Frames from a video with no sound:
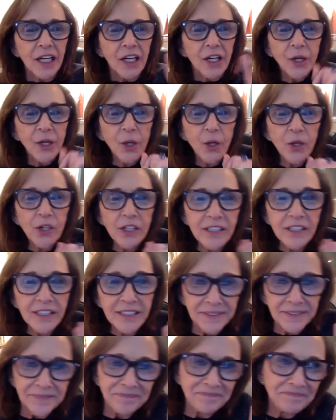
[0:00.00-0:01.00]

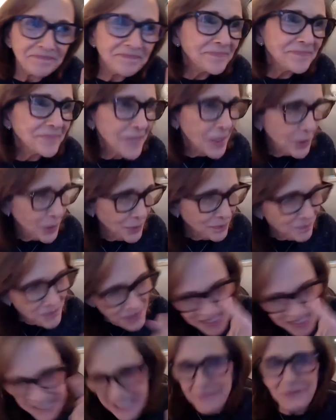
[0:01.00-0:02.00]
Carl and
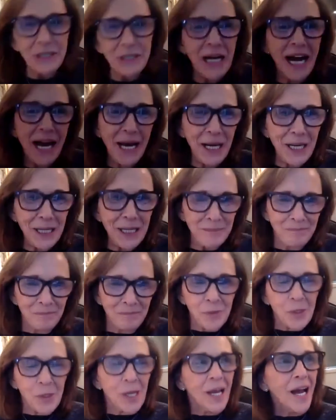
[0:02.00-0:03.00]
Steve and I
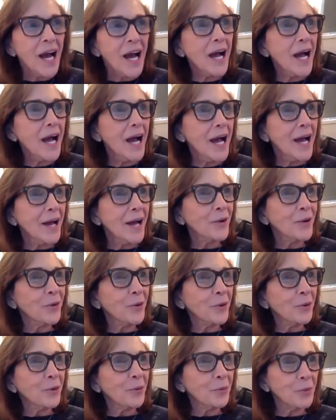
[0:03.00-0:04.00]

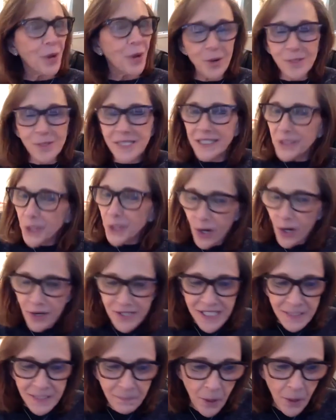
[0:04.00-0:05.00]
wrote, and Carl
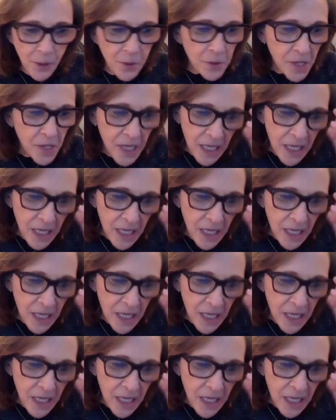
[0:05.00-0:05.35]
spoke,